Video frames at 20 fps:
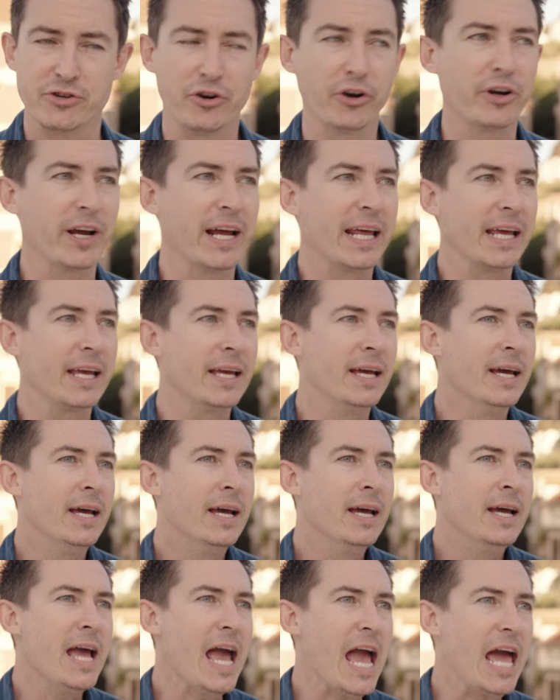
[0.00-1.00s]
You're not getting
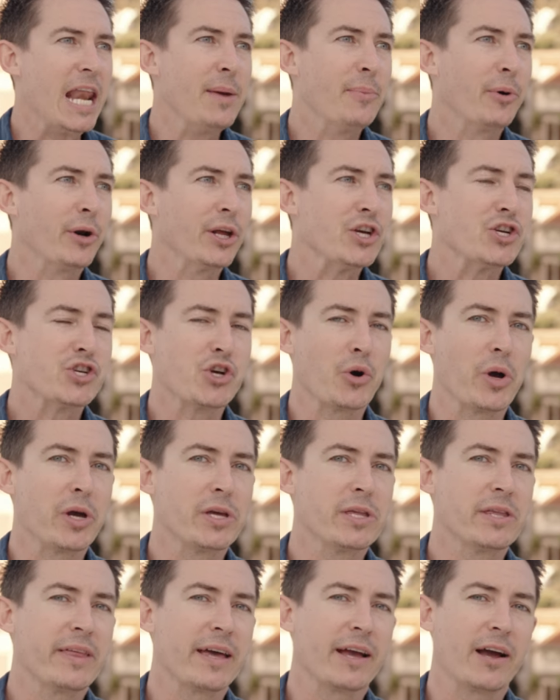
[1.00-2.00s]
anybody showing
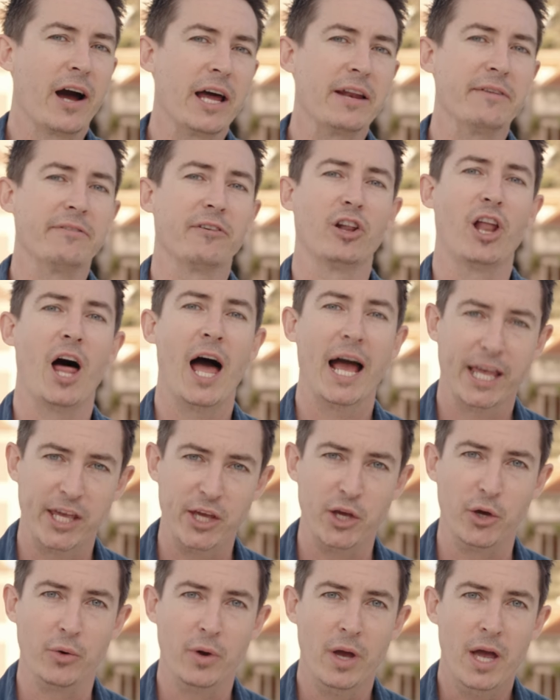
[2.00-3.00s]
you that they kind of
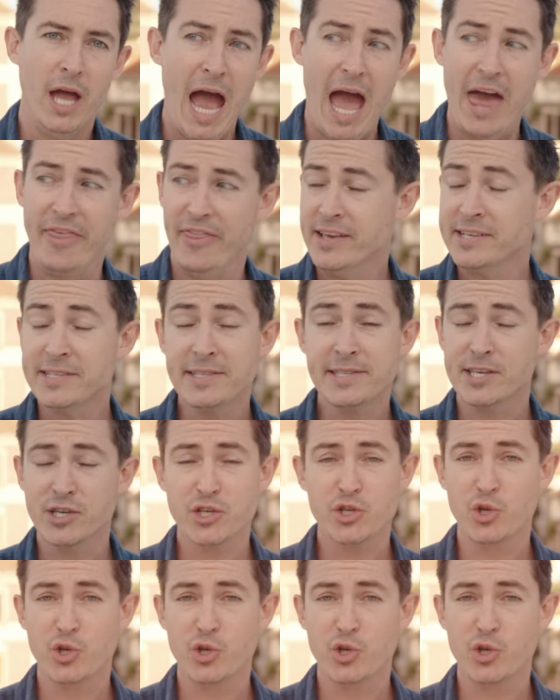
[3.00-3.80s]
like you. And this is the